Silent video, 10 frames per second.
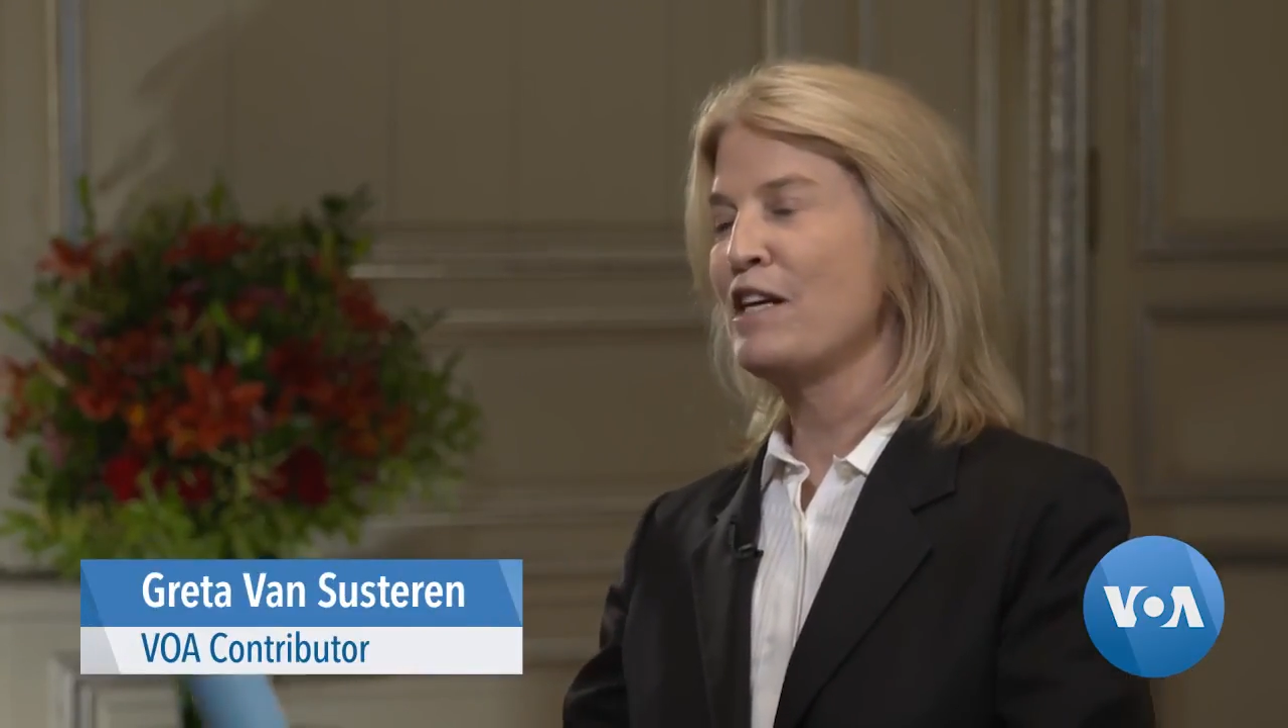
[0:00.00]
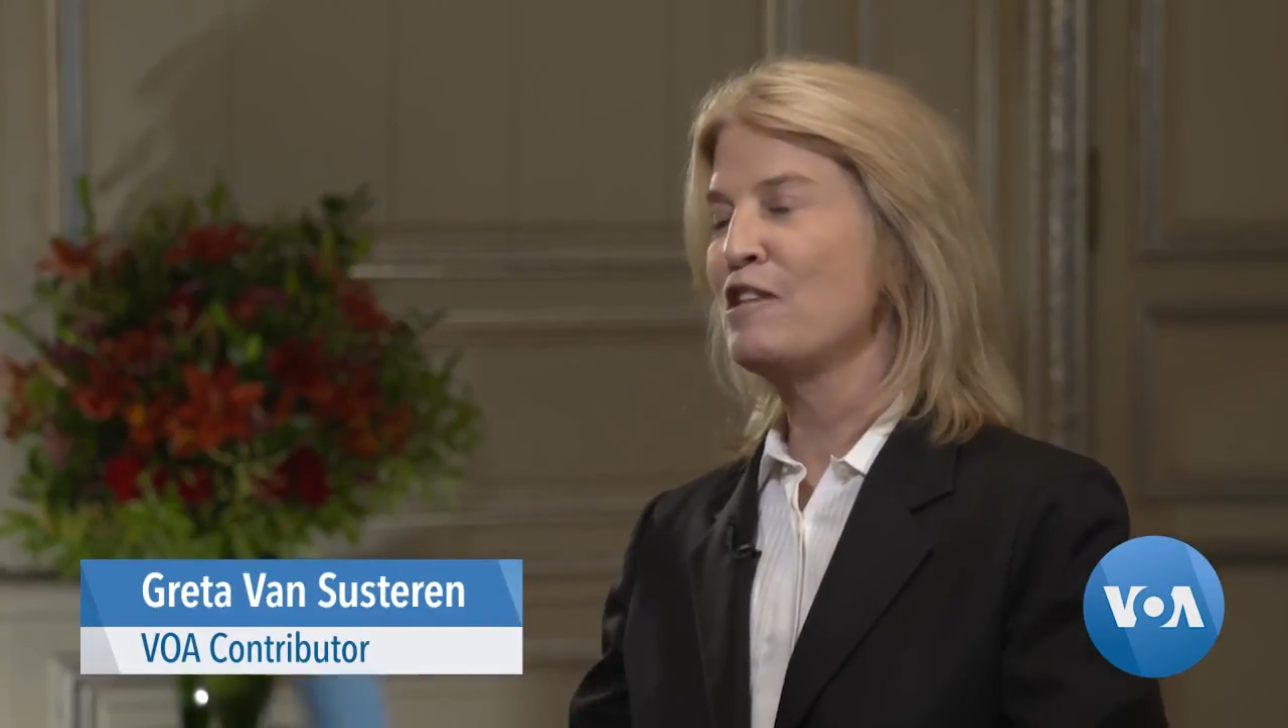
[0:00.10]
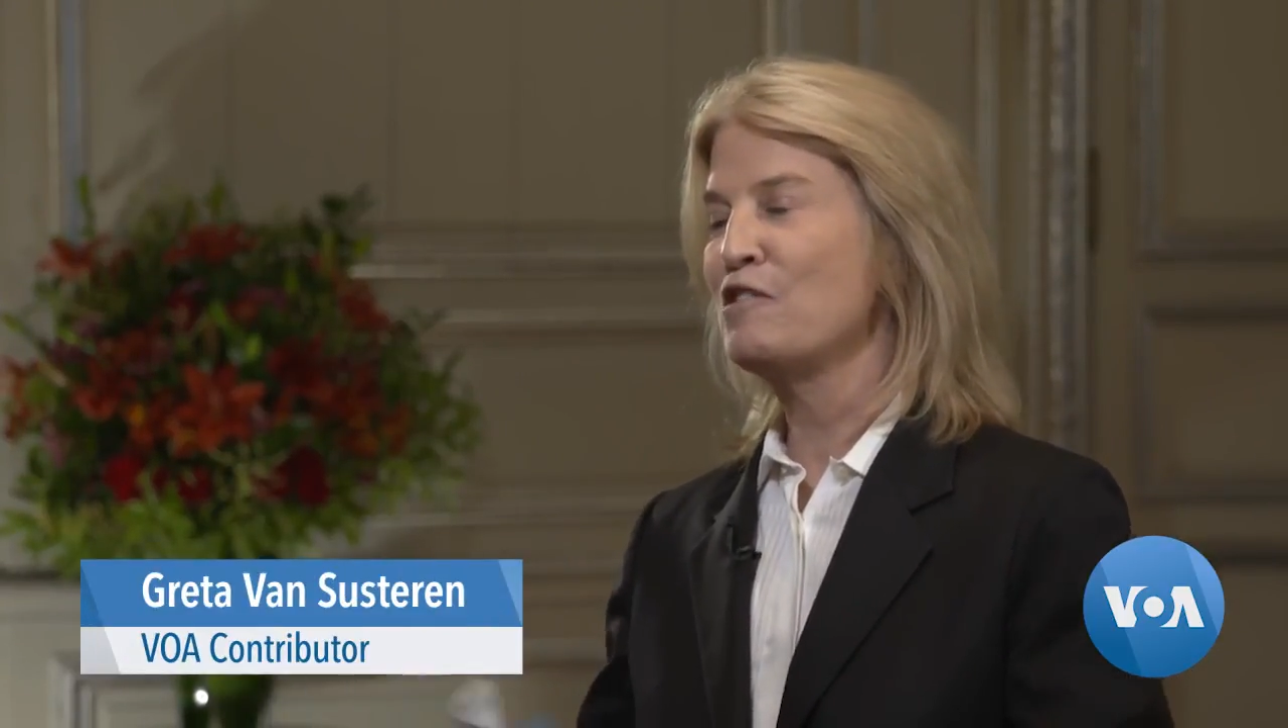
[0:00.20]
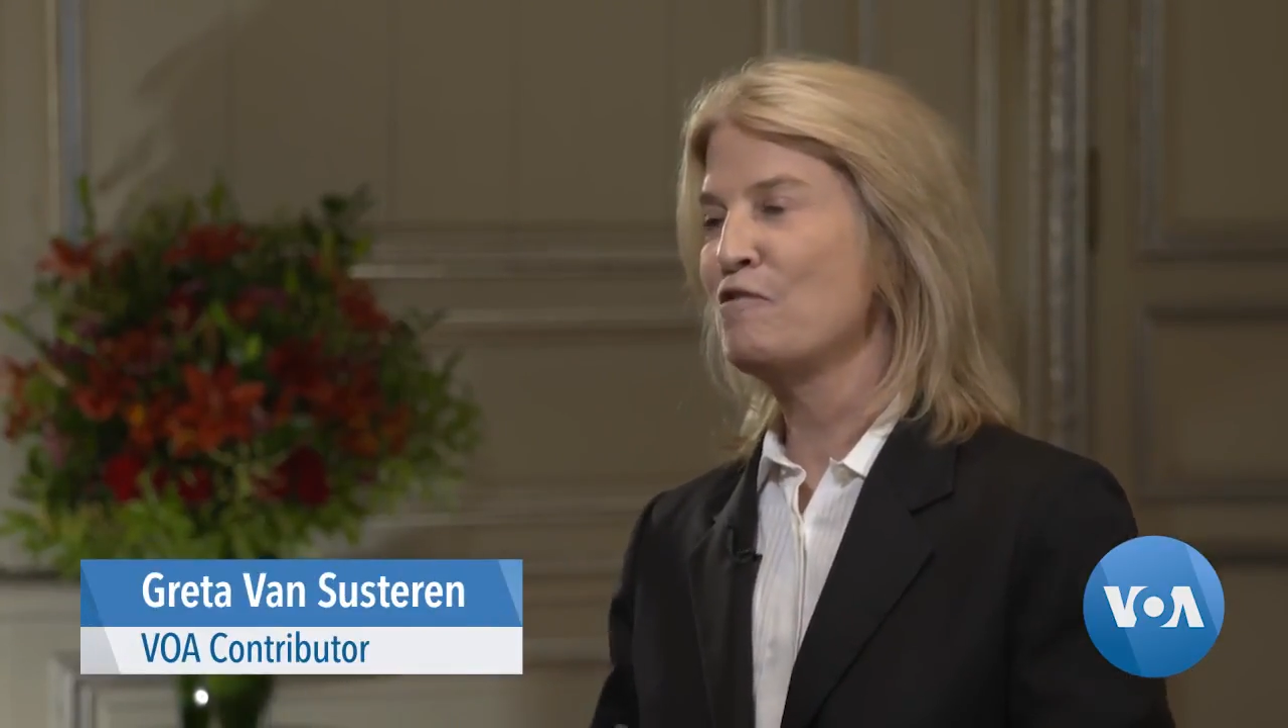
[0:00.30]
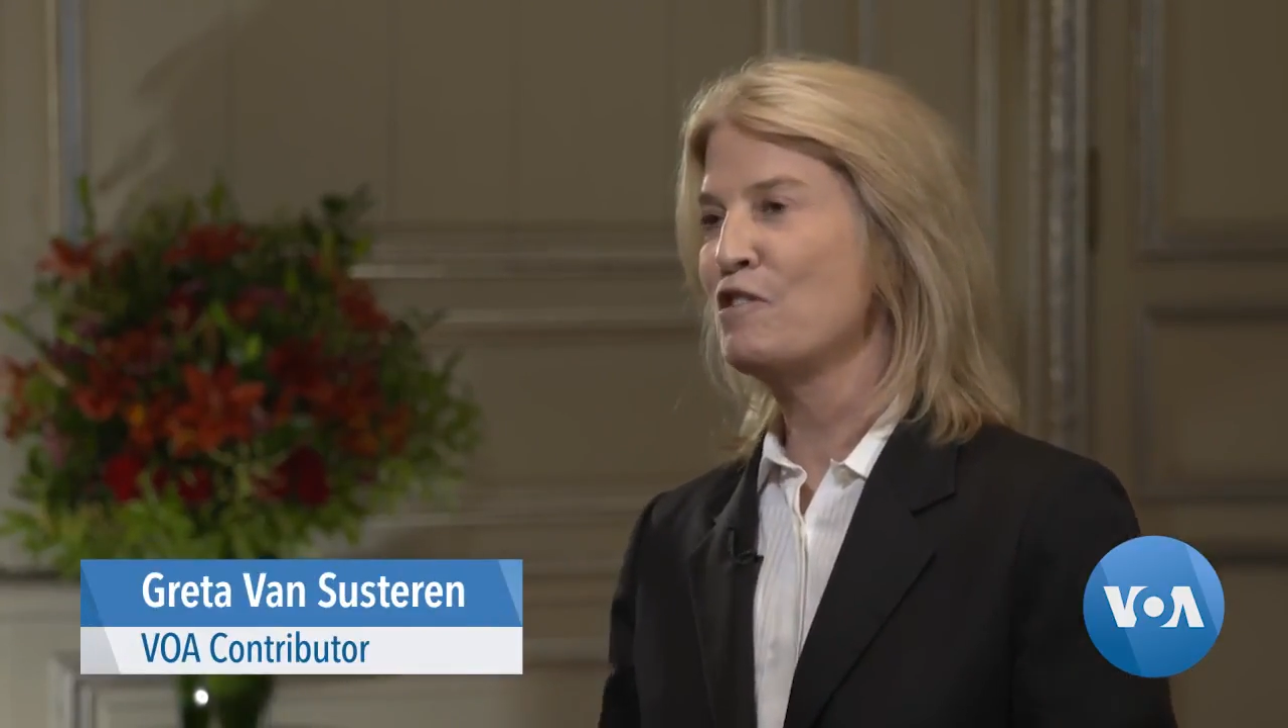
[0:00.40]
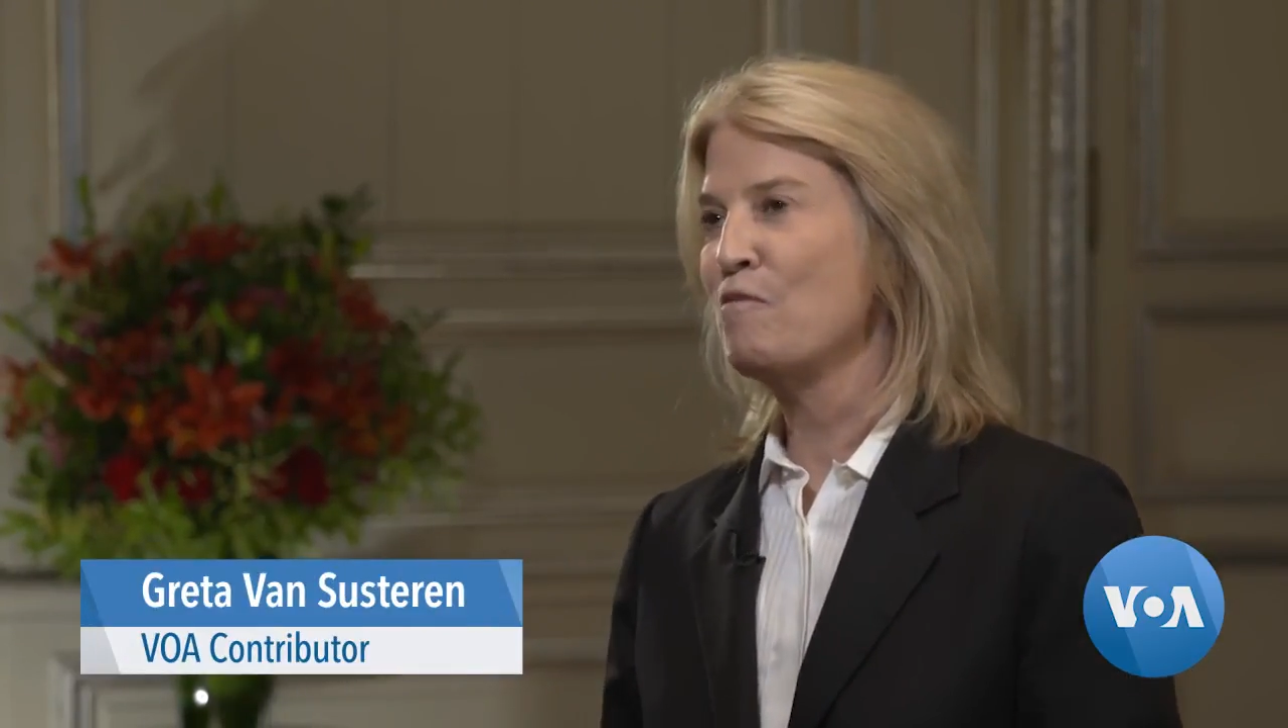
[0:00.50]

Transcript: against you in